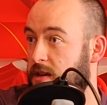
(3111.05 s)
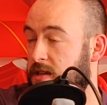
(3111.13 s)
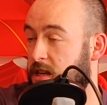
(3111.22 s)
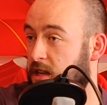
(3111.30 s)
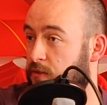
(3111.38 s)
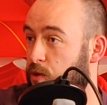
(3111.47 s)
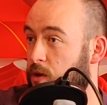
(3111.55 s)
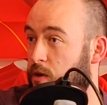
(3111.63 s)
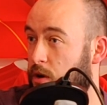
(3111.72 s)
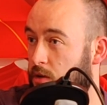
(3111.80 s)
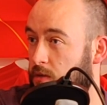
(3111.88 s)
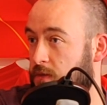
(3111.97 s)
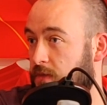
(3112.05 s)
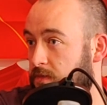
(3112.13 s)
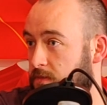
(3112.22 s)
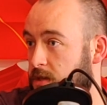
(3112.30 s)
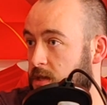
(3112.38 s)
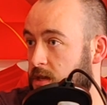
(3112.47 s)
Saying if we go out of
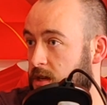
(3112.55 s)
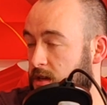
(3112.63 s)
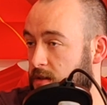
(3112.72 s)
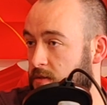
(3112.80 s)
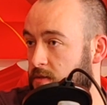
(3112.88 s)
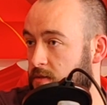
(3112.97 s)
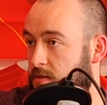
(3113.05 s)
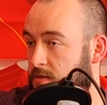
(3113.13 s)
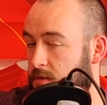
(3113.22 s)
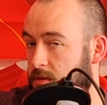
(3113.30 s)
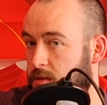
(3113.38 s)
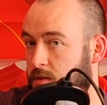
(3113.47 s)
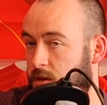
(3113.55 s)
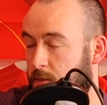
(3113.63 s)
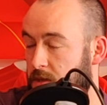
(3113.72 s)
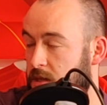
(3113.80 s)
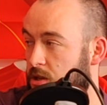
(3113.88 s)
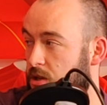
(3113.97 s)
certain
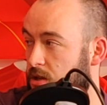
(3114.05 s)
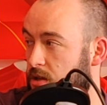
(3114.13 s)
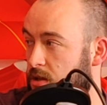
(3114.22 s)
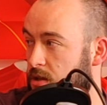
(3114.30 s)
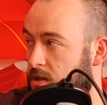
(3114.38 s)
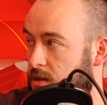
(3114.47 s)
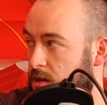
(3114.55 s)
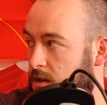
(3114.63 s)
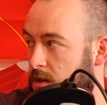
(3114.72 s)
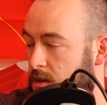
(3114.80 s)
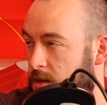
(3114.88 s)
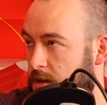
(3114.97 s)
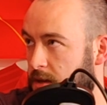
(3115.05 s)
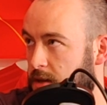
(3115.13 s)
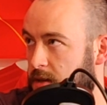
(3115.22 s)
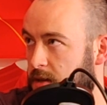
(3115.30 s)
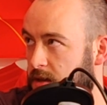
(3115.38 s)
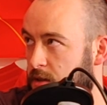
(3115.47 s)
competitions. Mm
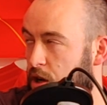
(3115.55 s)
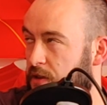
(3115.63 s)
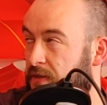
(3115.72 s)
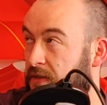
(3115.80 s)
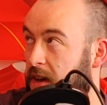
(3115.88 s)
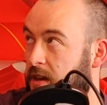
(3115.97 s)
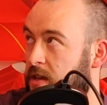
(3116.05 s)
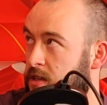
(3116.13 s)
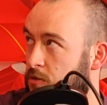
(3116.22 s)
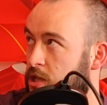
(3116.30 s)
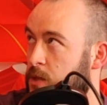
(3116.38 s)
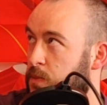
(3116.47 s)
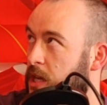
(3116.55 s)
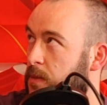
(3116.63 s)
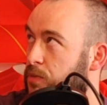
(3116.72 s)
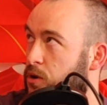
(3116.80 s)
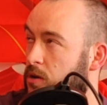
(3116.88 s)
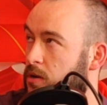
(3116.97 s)
not a failure, so to
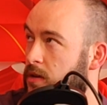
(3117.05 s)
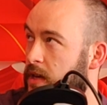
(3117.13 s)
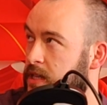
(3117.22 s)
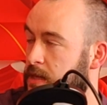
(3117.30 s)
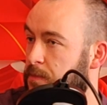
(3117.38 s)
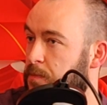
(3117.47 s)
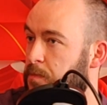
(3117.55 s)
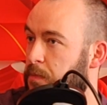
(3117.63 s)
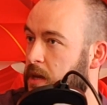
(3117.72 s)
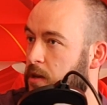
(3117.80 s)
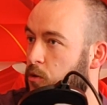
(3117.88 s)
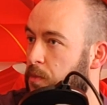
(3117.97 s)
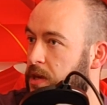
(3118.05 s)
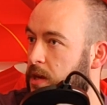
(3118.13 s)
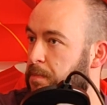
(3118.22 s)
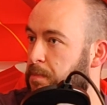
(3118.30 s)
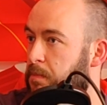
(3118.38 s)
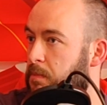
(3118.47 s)
speak, but it's a it'll be
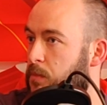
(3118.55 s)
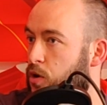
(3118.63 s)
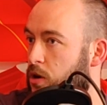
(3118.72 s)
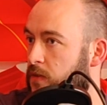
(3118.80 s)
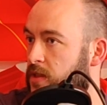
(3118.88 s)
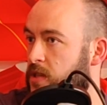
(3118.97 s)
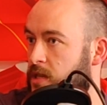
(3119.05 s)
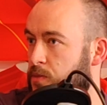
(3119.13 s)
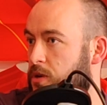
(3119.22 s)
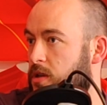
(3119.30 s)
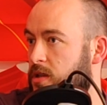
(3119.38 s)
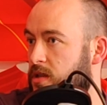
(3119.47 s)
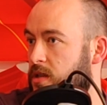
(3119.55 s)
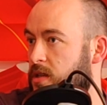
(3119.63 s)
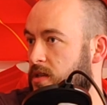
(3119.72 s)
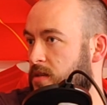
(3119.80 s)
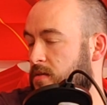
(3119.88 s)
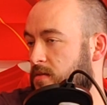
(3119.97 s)
a more of a disappointing
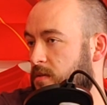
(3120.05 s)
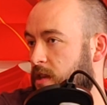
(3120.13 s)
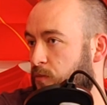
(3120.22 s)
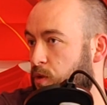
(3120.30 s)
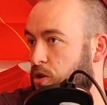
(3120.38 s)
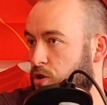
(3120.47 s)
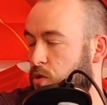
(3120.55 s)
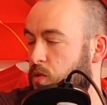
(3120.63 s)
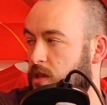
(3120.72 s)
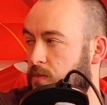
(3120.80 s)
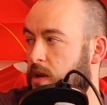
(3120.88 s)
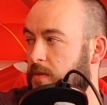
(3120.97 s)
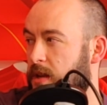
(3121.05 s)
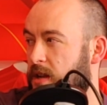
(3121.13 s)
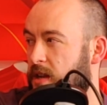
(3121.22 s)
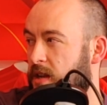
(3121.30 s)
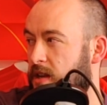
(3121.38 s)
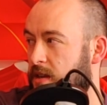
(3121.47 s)
season if we just win the Premier
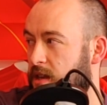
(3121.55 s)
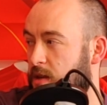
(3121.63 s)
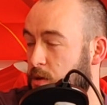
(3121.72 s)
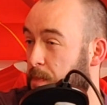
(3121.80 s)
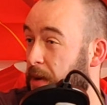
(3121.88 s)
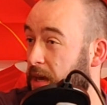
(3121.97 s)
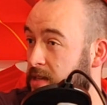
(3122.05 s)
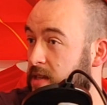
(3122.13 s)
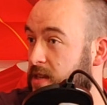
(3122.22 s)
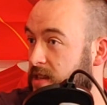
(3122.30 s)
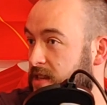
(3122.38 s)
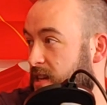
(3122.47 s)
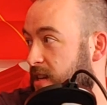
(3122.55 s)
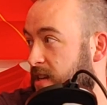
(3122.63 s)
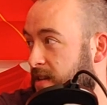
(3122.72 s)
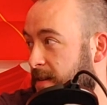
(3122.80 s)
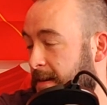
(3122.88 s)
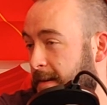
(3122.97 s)
League. He was basically saying.